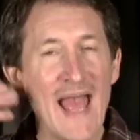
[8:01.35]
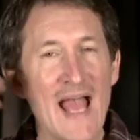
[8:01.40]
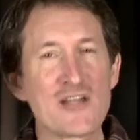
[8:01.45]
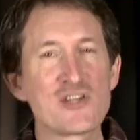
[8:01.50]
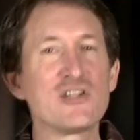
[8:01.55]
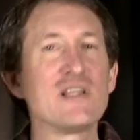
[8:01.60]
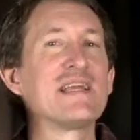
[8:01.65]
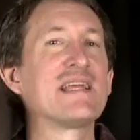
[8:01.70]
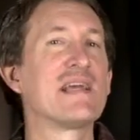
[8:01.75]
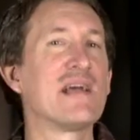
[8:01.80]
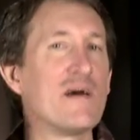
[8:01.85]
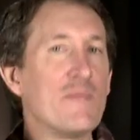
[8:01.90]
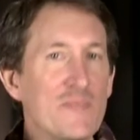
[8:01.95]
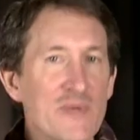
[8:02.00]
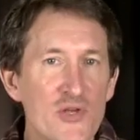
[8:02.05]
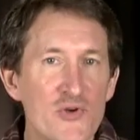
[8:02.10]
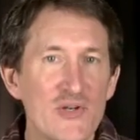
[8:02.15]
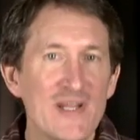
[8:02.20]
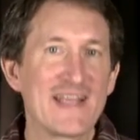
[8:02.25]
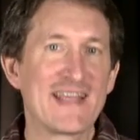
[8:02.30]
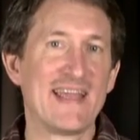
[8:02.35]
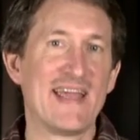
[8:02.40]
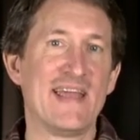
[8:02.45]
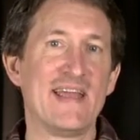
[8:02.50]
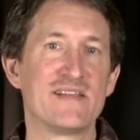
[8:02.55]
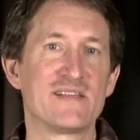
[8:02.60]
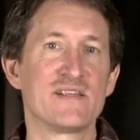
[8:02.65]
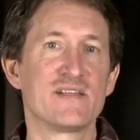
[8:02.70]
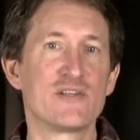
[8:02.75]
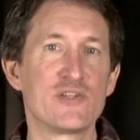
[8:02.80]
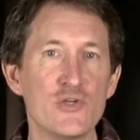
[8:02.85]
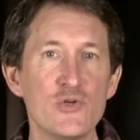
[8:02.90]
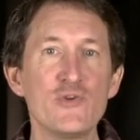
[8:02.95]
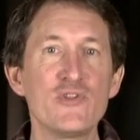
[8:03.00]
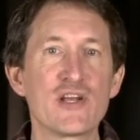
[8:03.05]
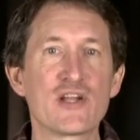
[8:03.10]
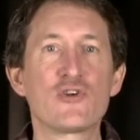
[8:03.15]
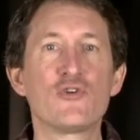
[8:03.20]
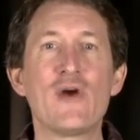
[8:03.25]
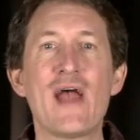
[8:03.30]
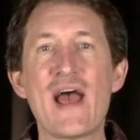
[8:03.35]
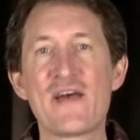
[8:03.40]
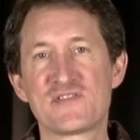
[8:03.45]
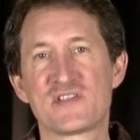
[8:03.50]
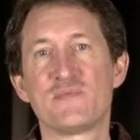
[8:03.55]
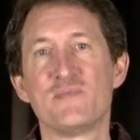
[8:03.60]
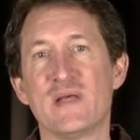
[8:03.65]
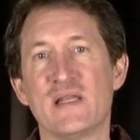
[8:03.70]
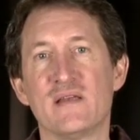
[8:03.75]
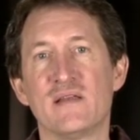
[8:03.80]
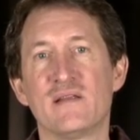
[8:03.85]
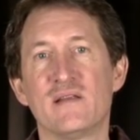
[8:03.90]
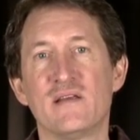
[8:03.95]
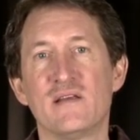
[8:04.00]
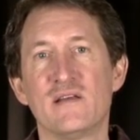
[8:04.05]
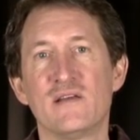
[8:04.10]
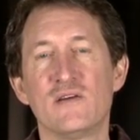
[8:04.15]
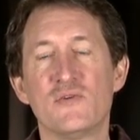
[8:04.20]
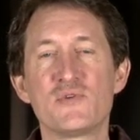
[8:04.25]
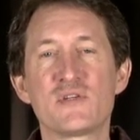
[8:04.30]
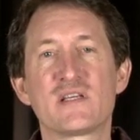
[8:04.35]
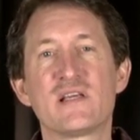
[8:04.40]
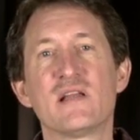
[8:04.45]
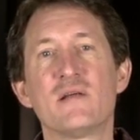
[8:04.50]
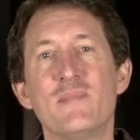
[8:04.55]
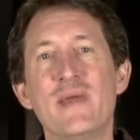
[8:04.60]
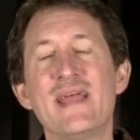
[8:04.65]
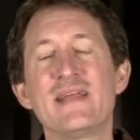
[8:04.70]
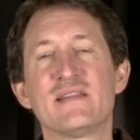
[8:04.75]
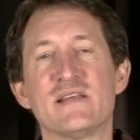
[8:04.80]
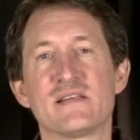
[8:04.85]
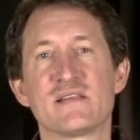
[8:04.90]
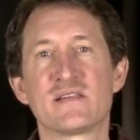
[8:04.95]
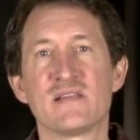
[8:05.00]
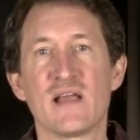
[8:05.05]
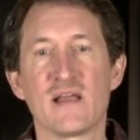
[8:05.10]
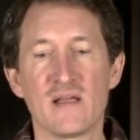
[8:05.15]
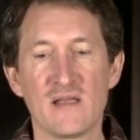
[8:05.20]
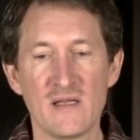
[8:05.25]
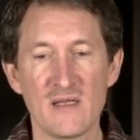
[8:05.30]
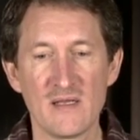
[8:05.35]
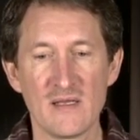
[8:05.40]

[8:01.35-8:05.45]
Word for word: actually communicate to the craftsman who was going to make this thing.